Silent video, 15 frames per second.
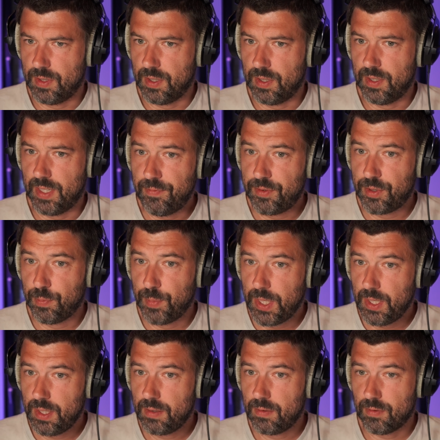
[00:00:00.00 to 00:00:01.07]
dev
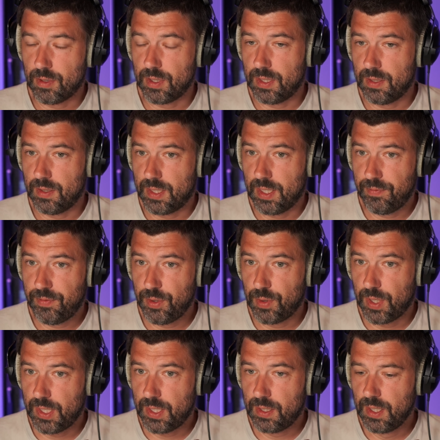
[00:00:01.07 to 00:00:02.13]
domain or a dev
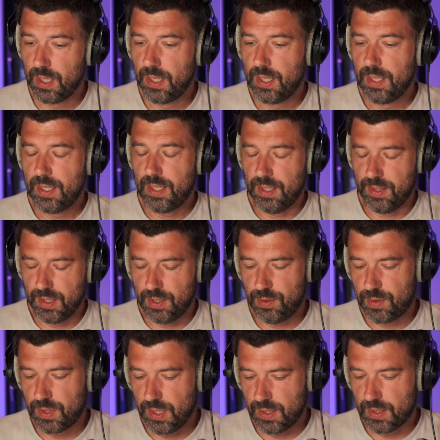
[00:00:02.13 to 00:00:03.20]
URL, and then you
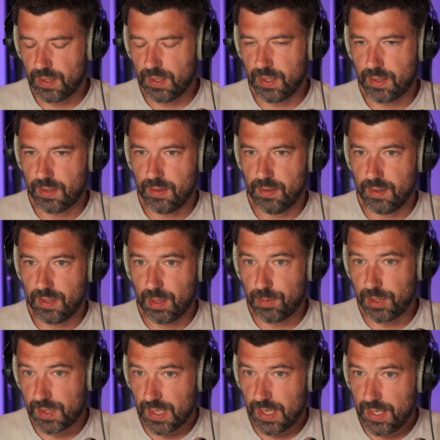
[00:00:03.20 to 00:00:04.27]
take like the
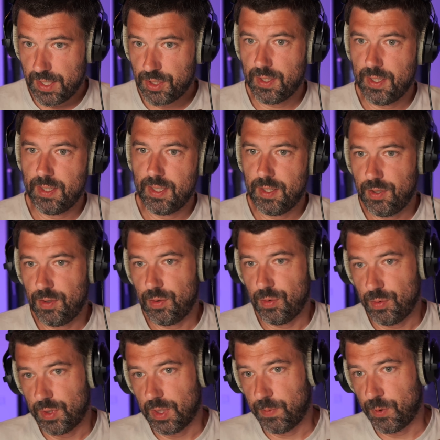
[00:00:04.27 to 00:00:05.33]
// and then you
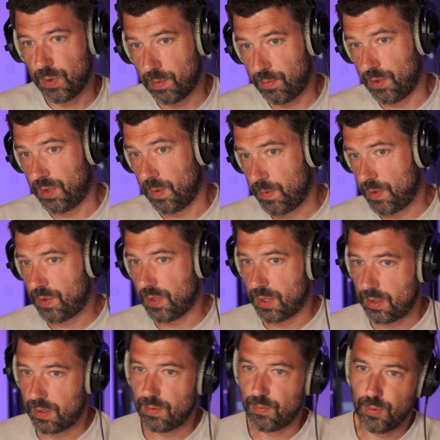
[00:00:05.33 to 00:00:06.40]
do www
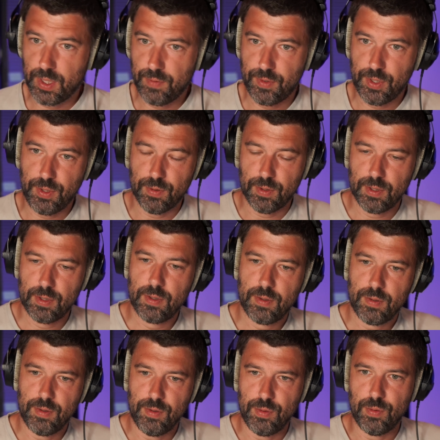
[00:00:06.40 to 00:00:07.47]
dot whatever your
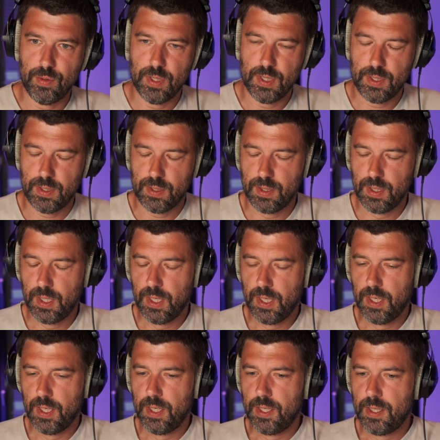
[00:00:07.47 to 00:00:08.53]
new
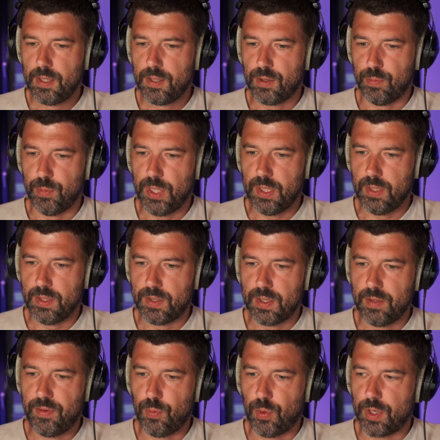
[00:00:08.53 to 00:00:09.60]
domain is.
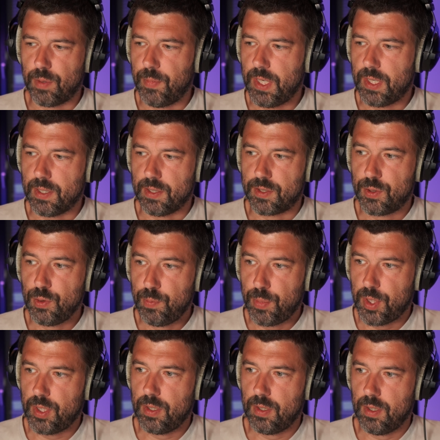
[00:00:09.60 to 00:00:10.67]
If you want to make it
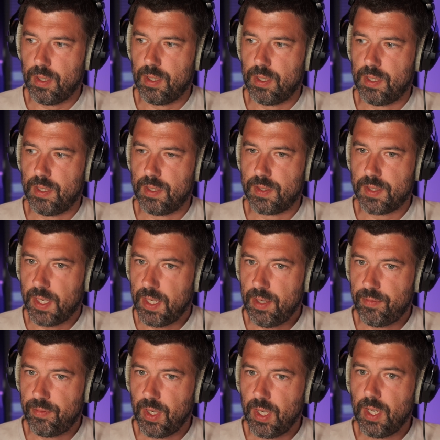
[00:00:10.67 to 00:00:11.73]
super
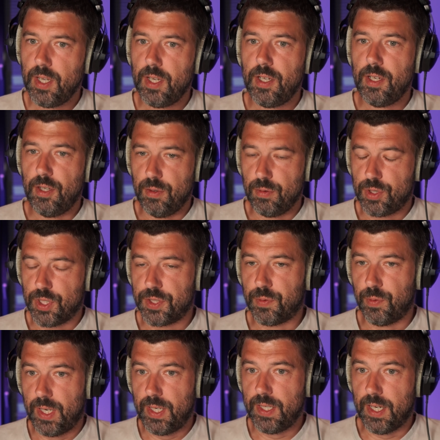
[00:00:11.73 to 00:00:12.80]
safe, you just
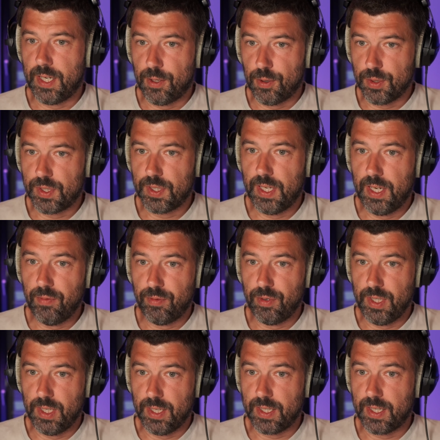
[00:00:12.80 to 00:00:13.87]
write out
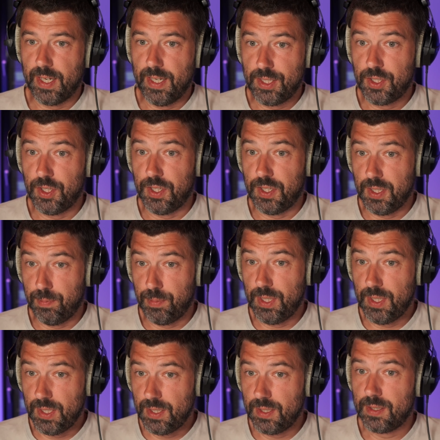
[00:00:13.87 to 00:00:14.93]
every like
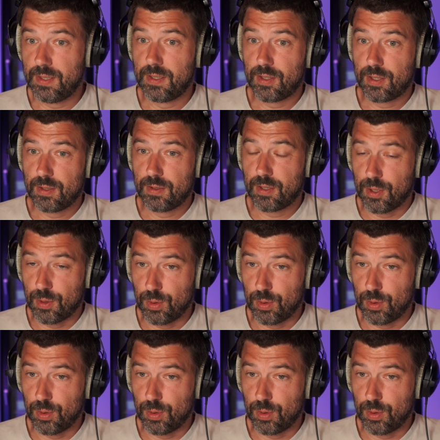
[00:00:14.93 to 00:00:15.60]
HTTP /